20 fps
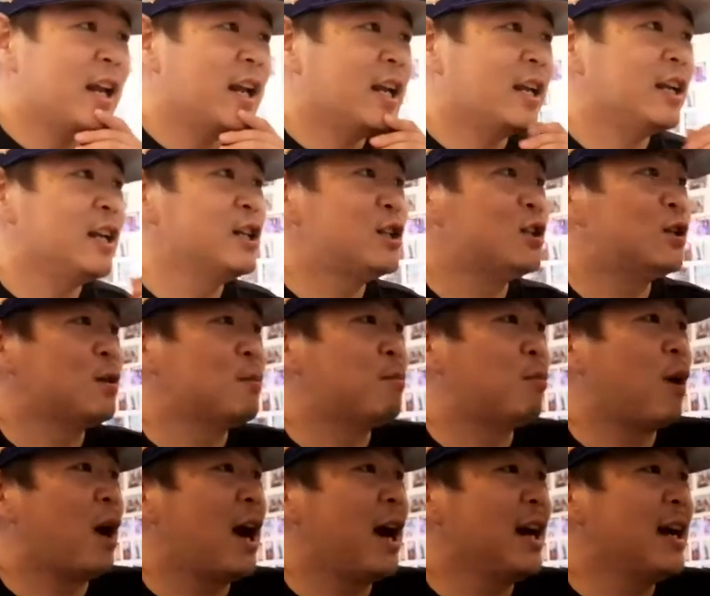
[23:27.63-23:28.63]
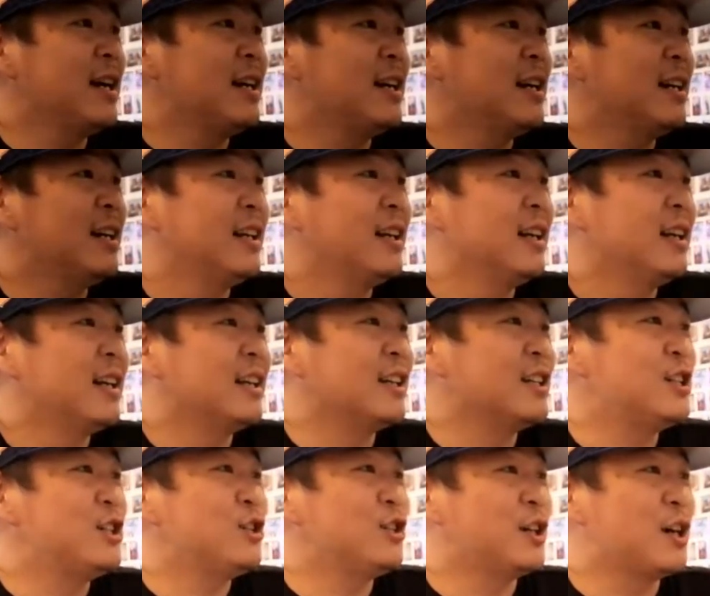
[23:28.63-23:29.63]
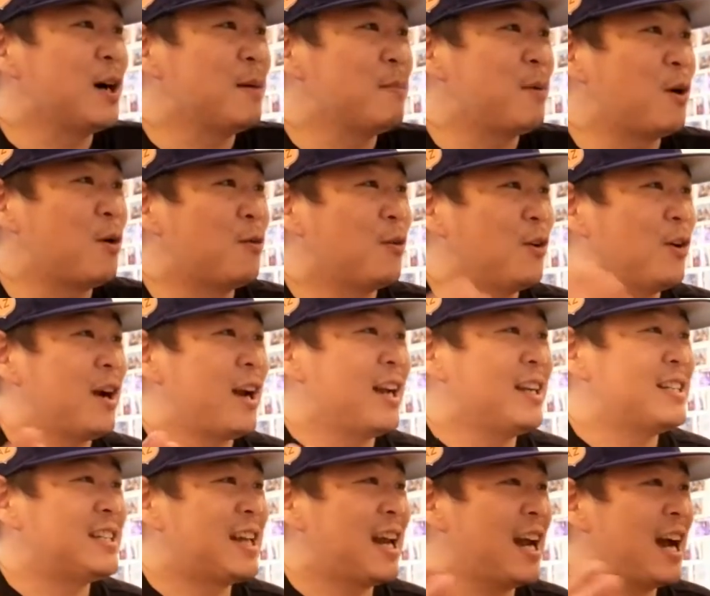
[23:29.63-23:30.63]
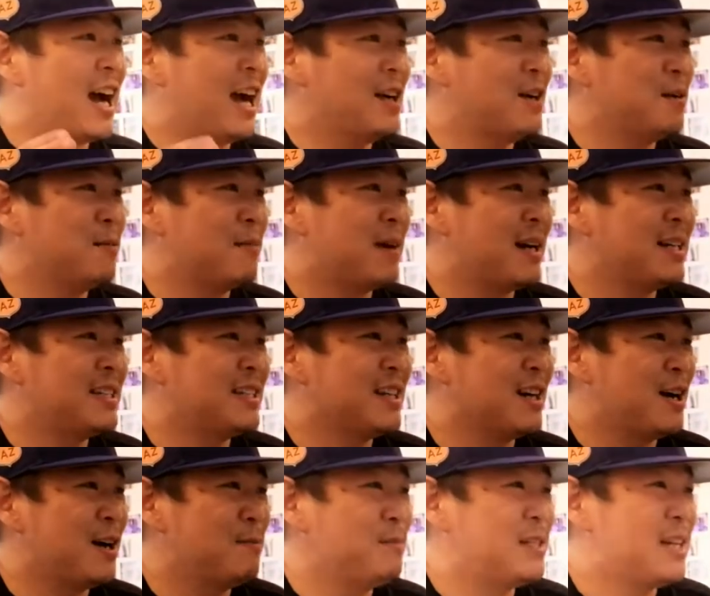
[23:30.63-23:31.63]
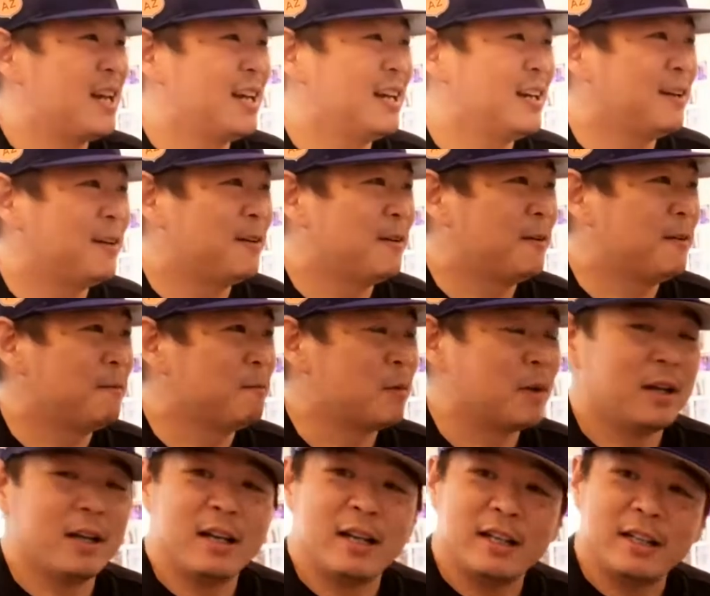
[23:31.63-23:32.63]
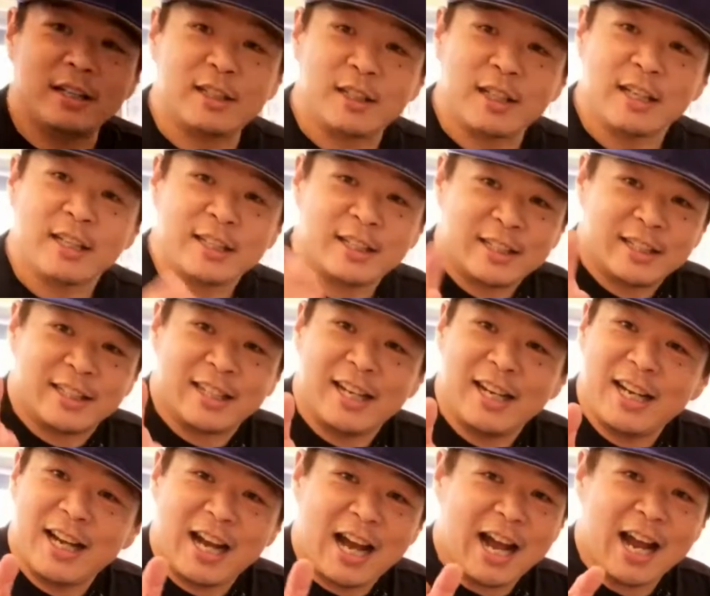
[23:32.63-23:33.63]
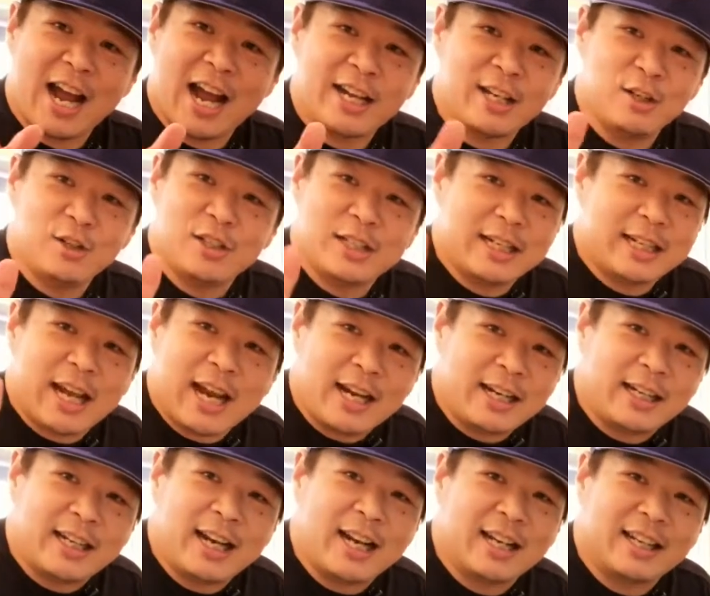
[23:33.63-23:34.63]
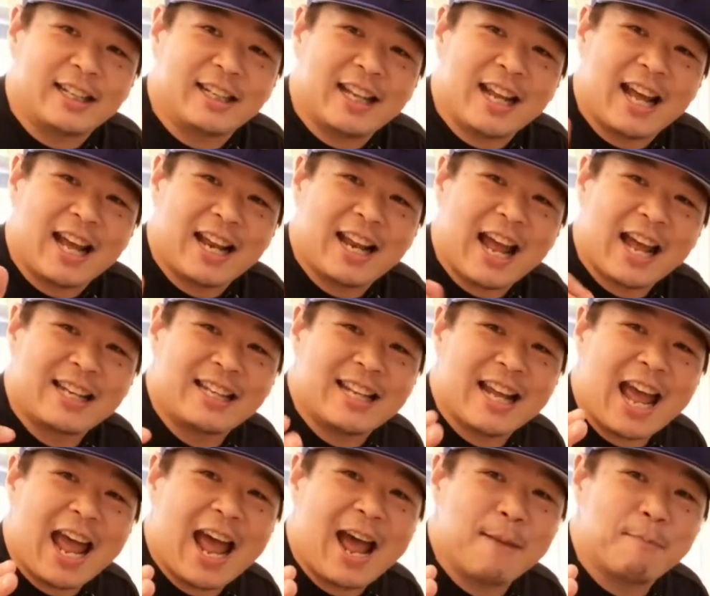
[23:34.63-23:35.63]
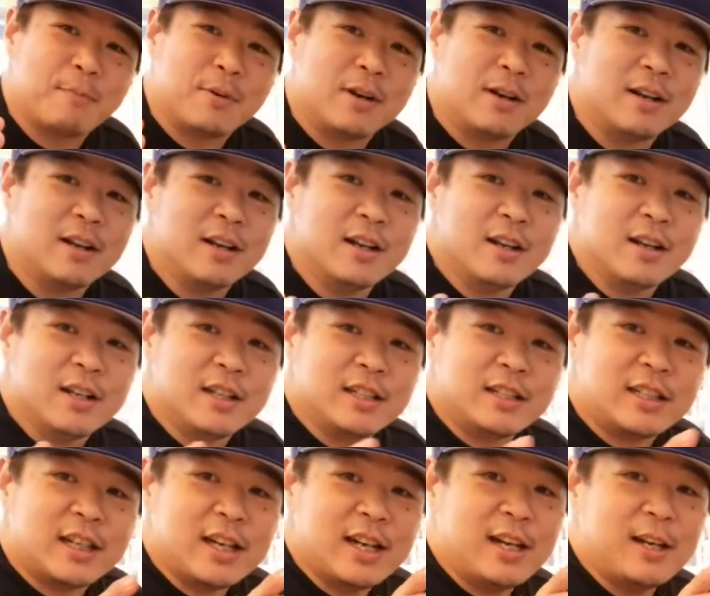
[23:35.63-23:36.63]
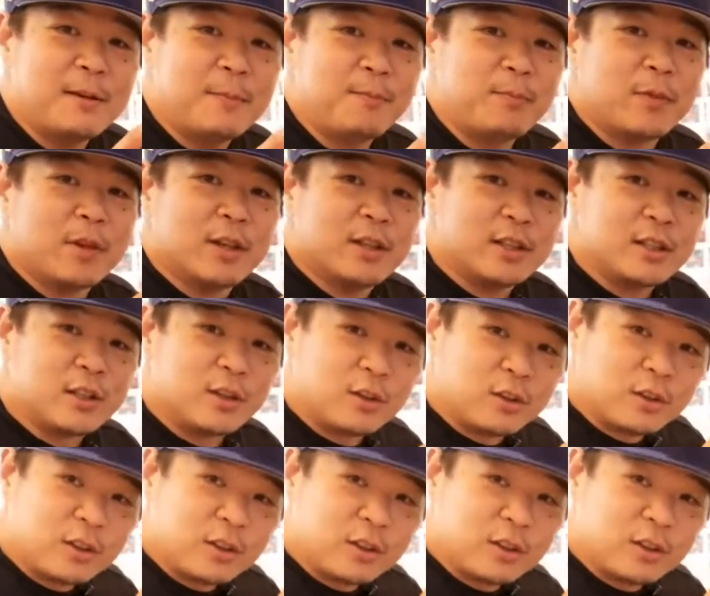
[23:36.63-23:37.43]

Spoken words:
Mr. Brian, could you come over and say hi to my subs? See, I usually can't get that to happen. See? So yeah.